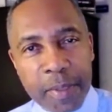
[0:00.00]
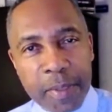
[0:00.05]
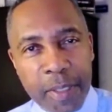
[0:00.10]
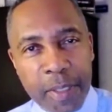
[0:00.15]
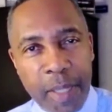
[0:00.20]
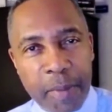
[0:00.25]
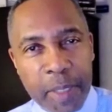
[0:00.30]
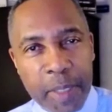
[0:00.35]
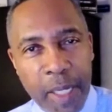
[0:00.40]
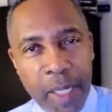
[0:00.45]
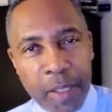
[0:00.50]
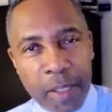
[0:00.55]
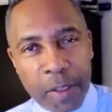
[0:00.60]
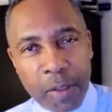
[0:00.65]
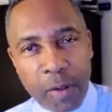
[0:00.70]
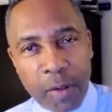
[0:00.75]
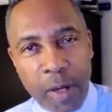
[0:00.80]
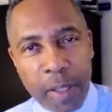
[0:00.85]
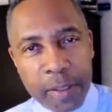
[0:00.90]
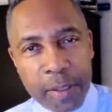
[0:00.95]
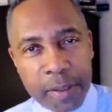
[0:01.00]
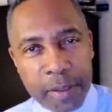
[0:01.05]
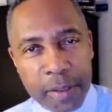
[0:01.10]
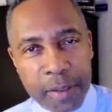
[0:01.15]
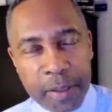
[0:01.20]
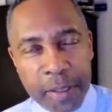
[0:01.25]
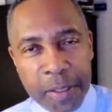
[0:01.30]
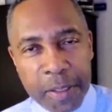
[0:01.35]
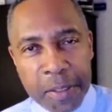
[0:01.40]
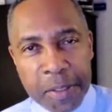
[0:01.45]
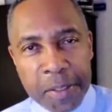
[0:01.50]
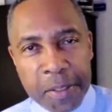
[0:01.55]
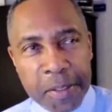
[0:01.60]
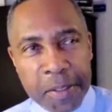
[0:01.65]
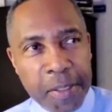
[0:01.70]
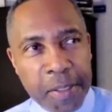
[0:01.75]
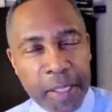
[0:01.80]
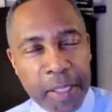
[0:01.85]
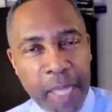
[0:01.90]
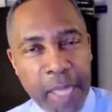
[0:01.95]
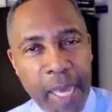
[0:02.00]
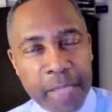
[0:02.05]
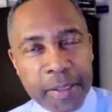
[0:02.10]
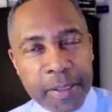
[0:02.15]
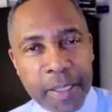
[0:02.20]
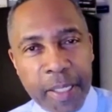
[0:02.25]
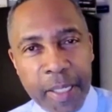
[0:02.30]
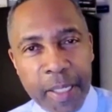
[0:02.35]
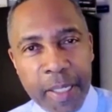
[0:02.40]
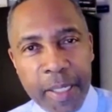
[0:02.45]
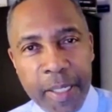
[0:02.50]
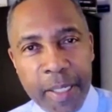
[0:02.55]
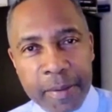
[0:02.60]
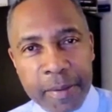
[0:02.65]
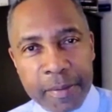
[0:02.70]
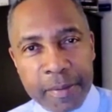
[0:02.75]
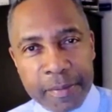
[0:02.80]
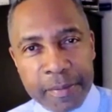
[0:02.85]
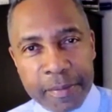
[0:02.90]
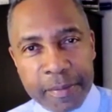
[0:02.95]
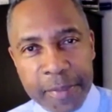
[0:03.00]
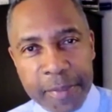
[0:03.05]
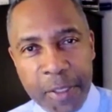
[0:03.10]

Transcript: coming down across Alaska and,